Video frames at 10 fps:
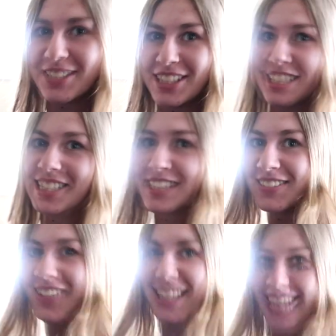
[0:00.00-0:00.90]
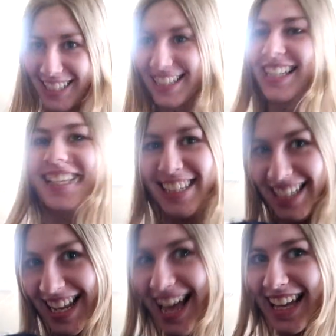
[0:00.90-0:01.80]
Did we surprise you?
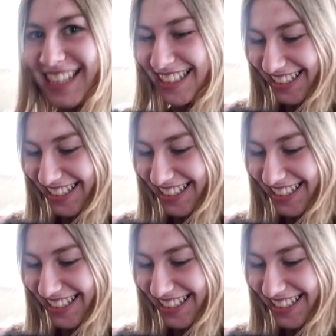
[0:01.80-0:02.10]
Yeah.